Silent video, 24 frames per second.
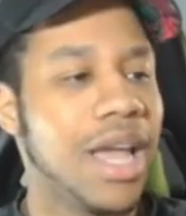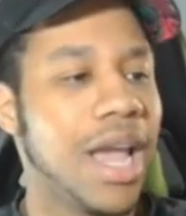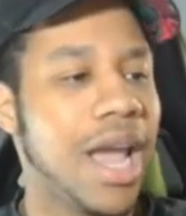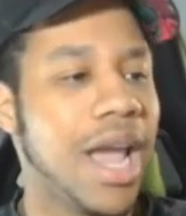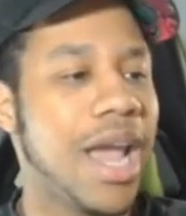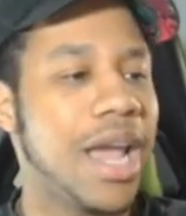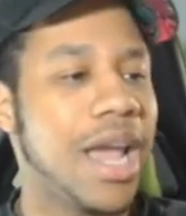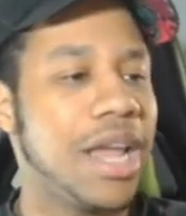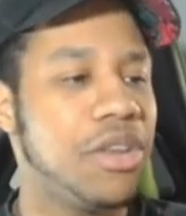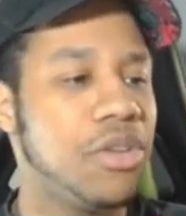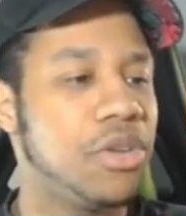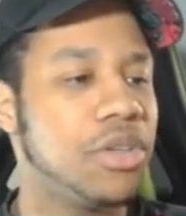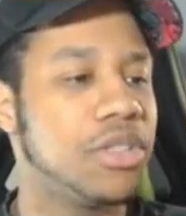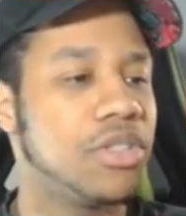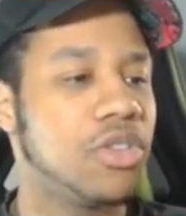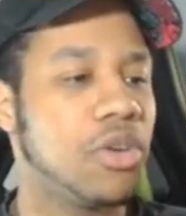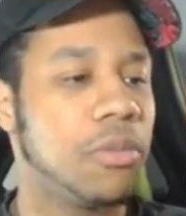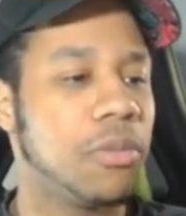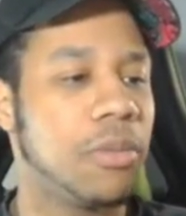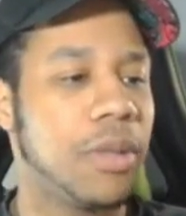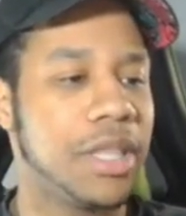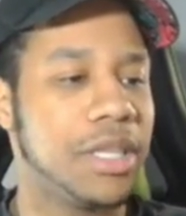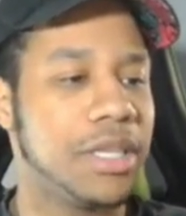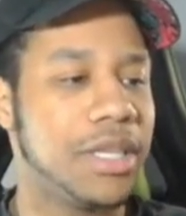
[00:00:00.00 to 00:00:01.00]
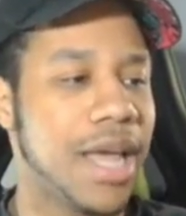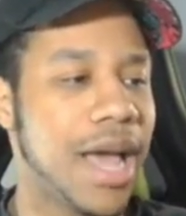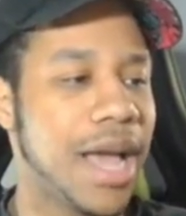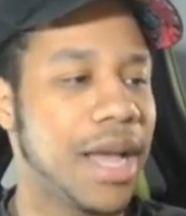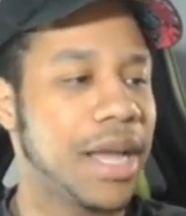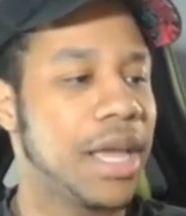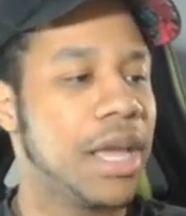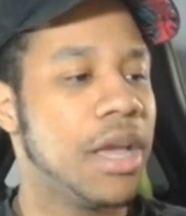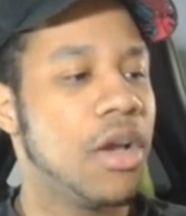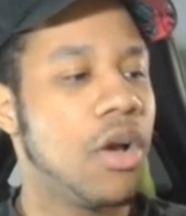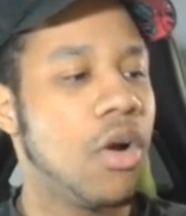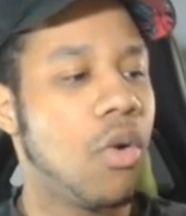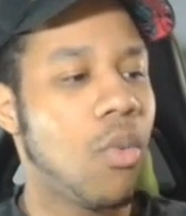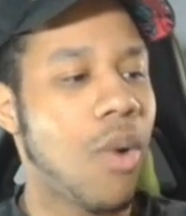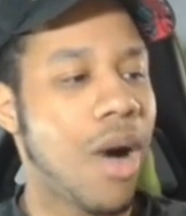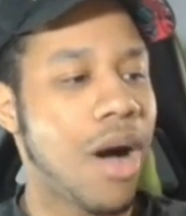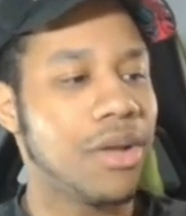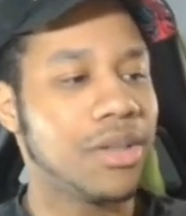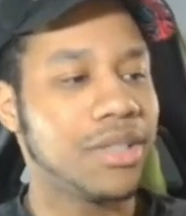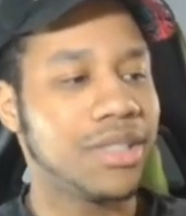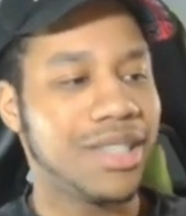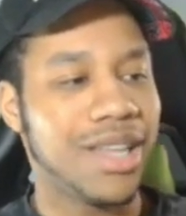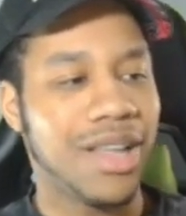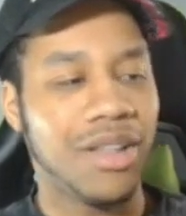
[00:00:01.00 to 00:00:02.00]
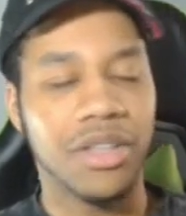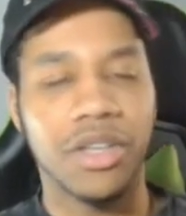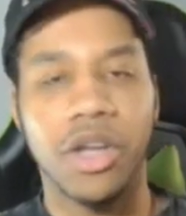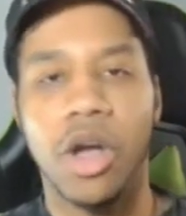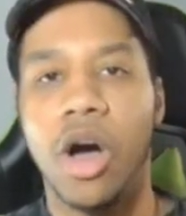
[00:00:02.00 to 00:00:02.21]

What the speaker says: and you can still play the deck while selling